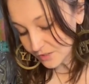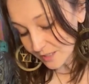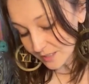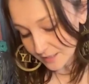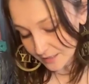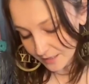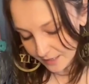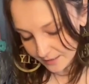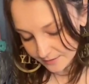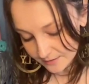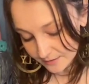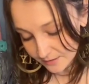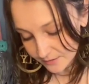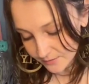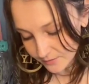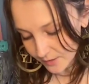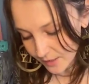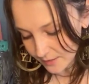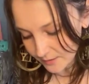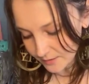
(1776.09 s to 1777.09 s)
the
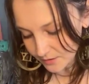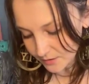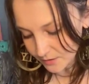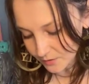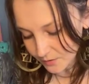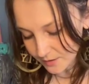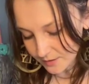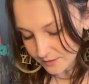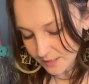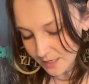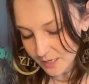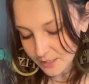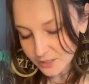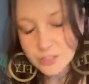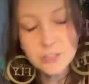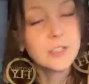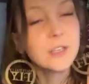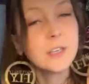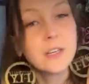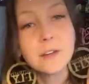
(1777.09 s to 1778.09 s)
collective and to this
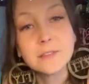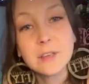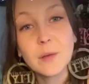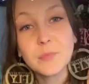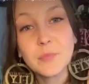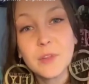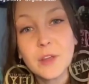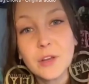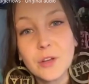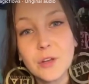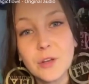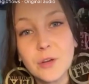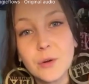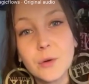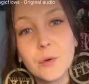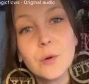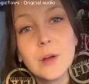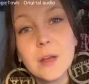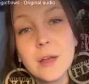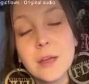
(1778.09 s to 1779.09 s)
ushering of something
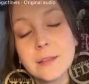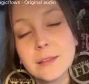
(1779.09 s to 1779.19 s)
new